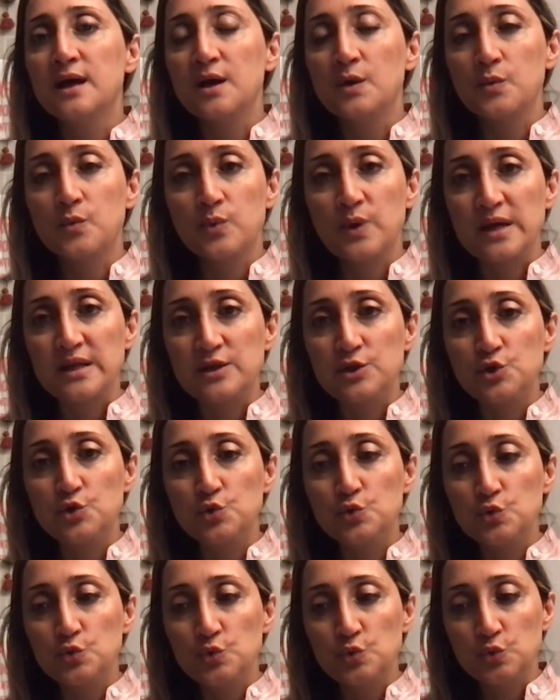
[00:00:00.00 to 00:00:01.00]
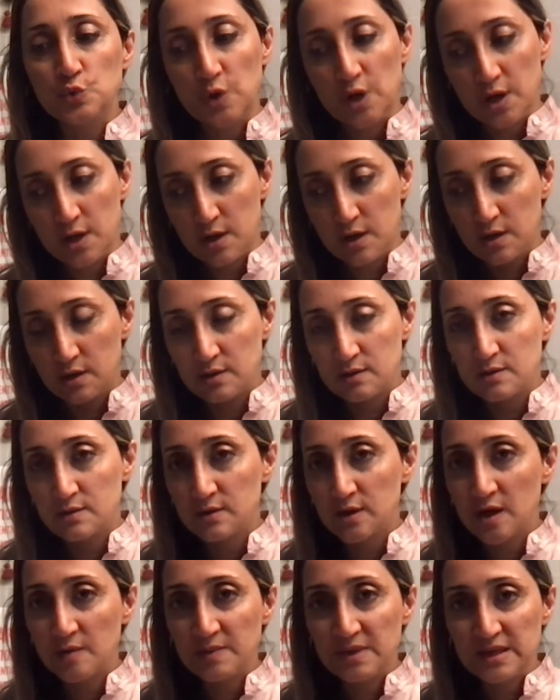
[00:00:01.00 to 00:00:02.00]
Uh, when you,
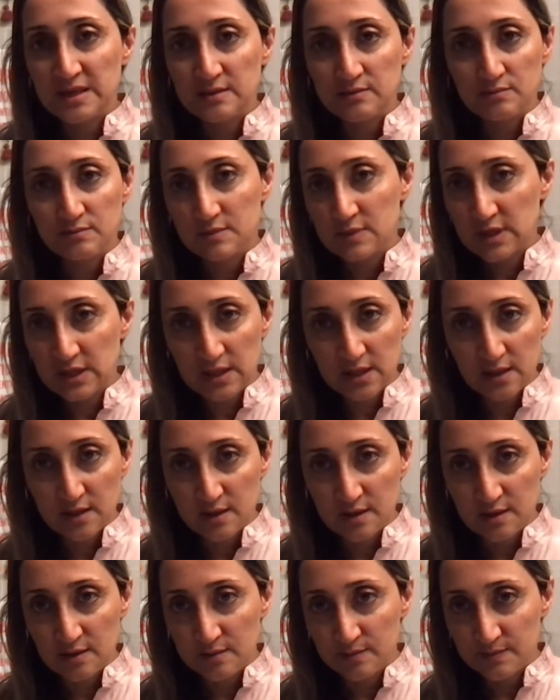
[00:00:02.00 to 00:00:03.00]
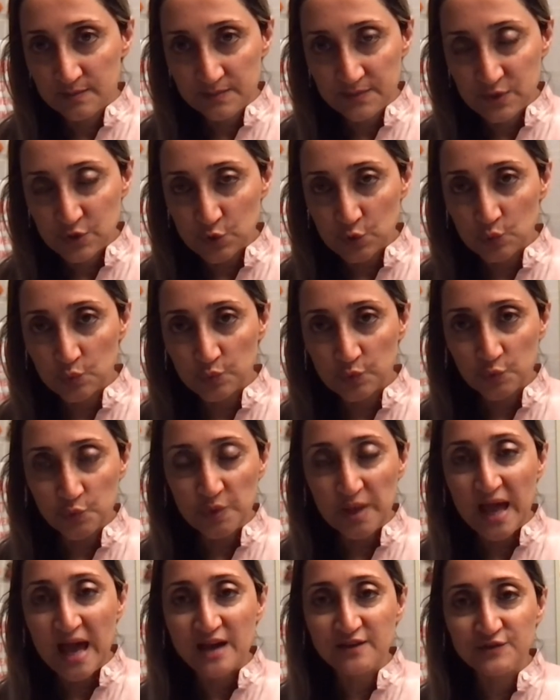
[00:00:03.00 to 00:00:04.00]
uh, I mean, uh, so
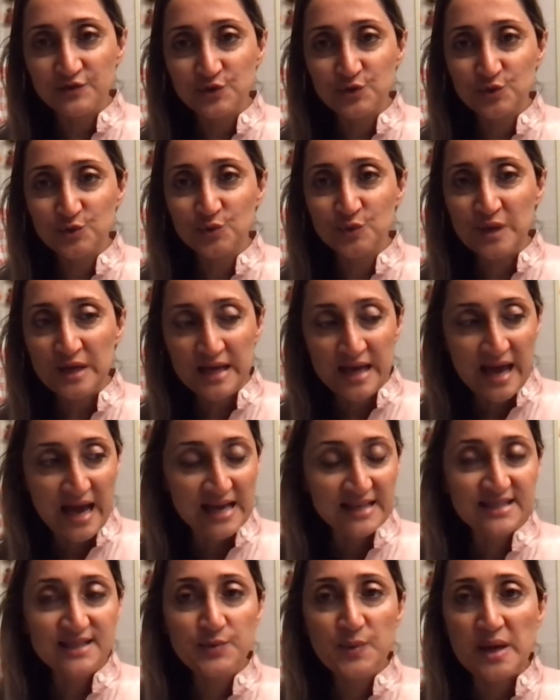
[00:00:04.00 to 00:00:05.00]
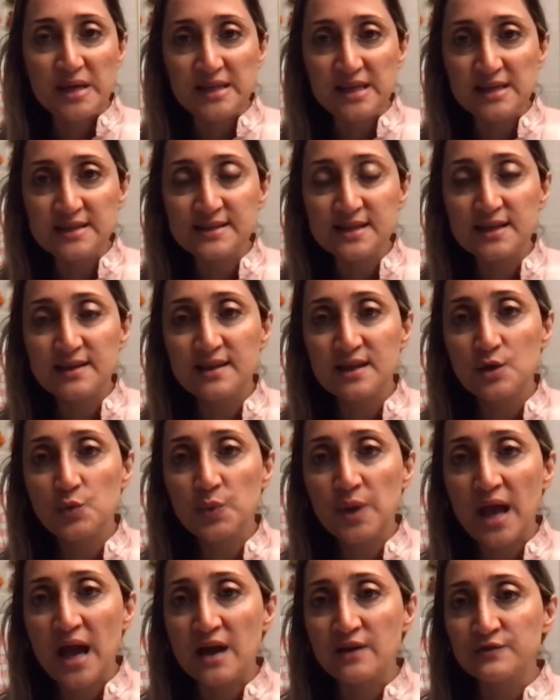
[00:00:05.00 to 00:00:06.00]
we have to, as Iranians, I think
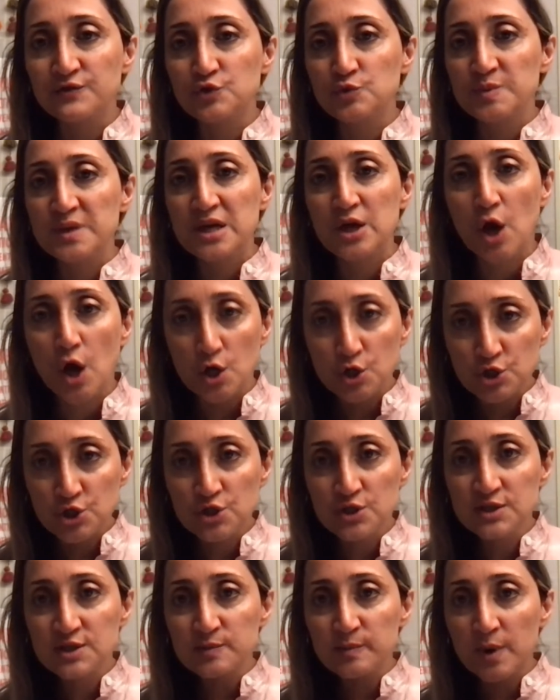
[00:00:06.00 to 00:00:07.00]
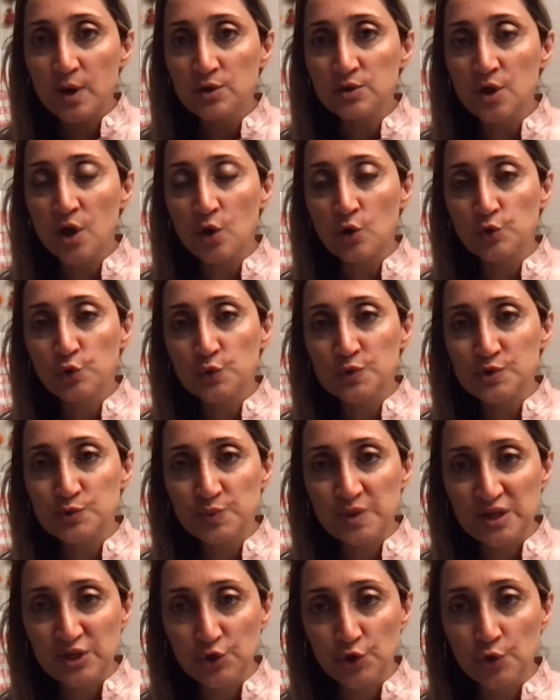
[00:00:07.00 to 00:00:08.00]
we have to be cautious about all those
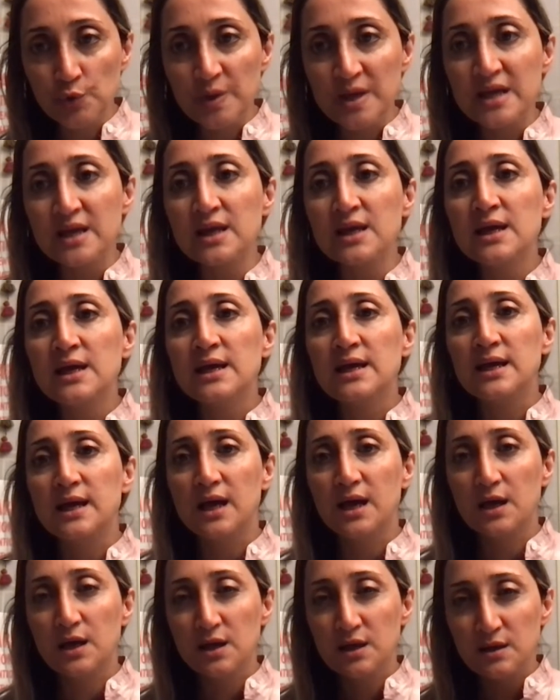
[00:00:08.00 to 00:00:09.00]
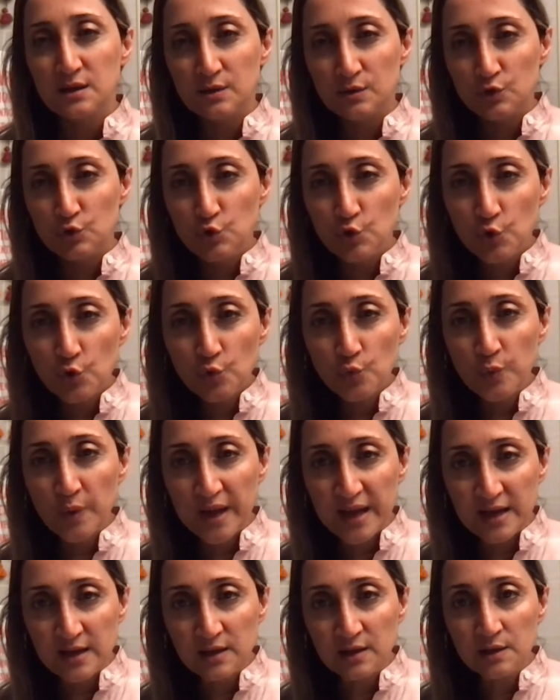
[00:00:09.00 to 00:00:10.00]
rhetoric, uh, know
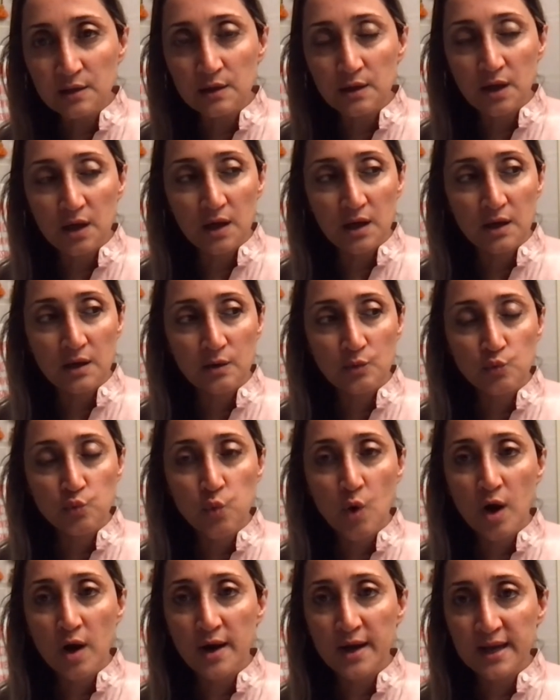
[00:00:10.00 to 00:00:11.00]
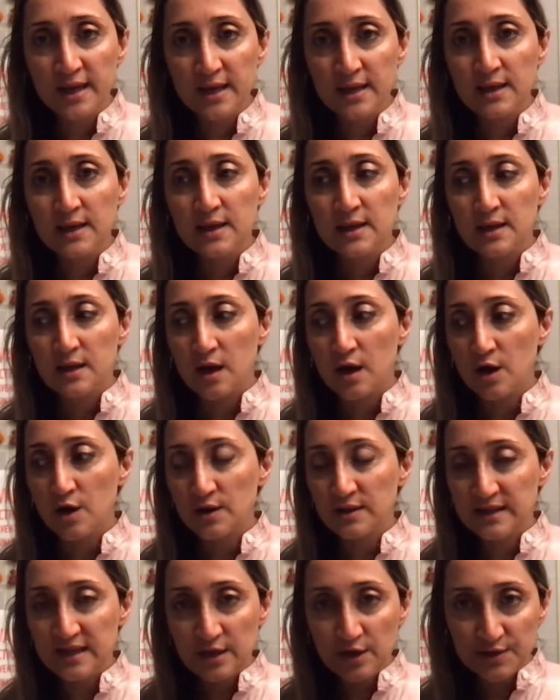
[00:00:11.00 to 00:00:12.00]
well uh, why
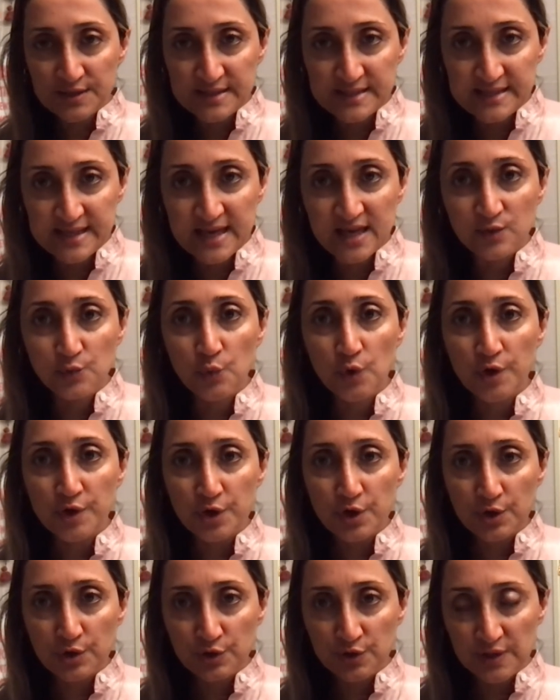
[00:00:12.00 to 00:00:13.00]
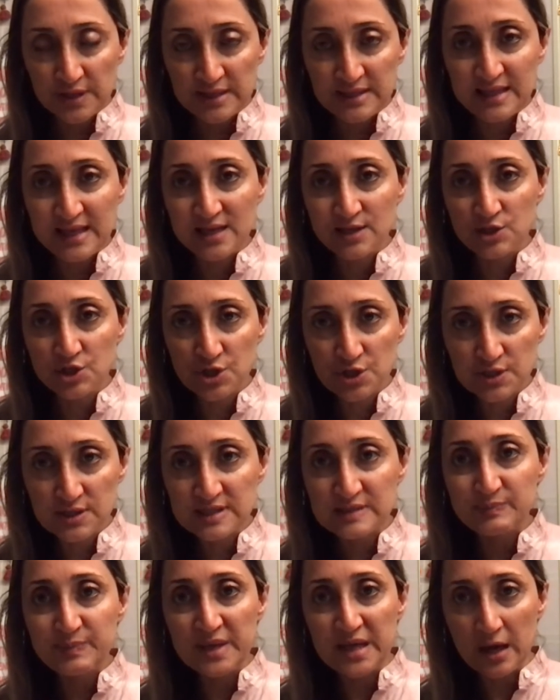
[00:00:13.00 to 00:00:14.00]
are they are said, what are the
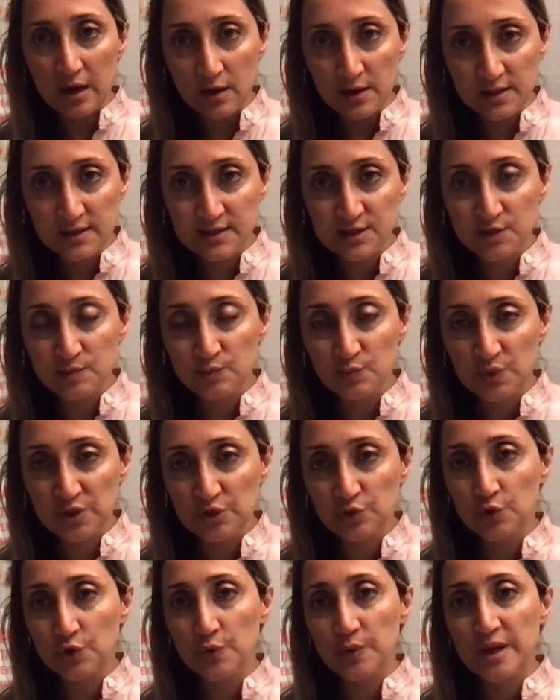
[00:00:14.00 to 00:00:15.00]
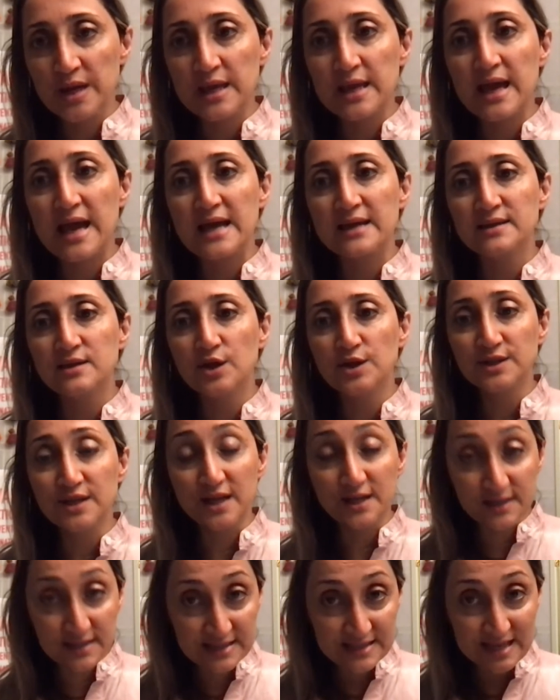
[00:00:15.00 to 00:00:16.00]
intentions behind some rhetoric, and not
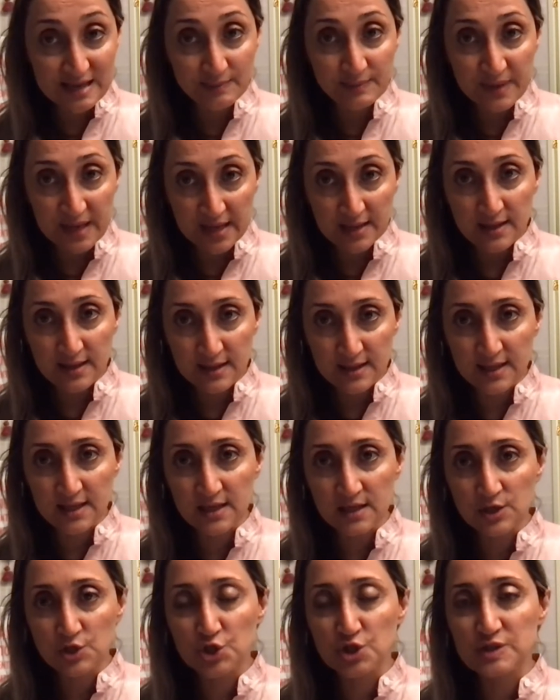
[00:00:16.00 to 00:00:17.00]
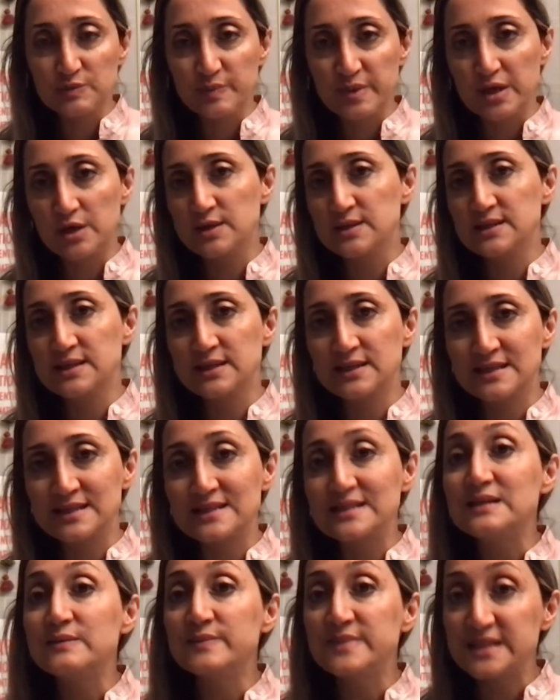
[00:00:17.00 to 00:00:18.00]
accept anything just because it
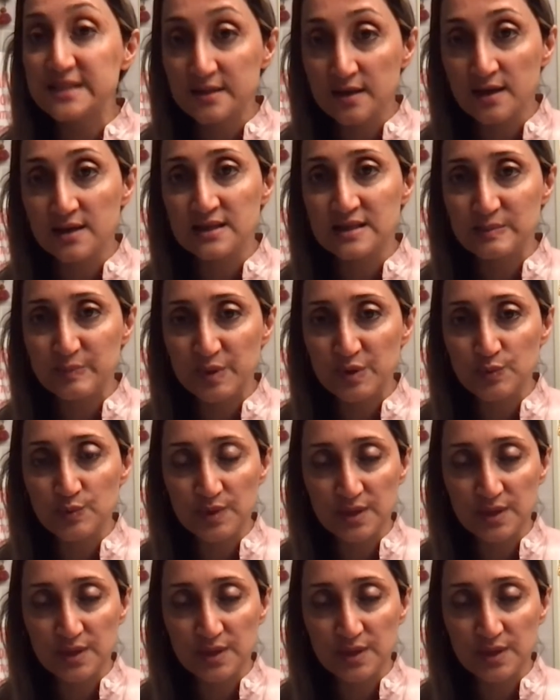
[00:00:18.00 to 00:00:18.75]
seems nice, but